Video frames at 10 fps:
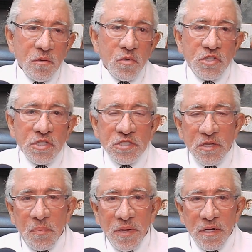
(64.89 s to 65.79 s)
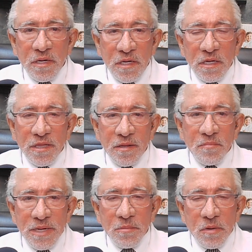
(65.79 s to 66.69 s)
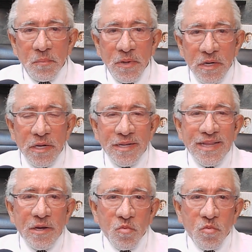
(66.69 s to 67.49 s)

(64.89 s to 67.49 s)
which is the minimum period that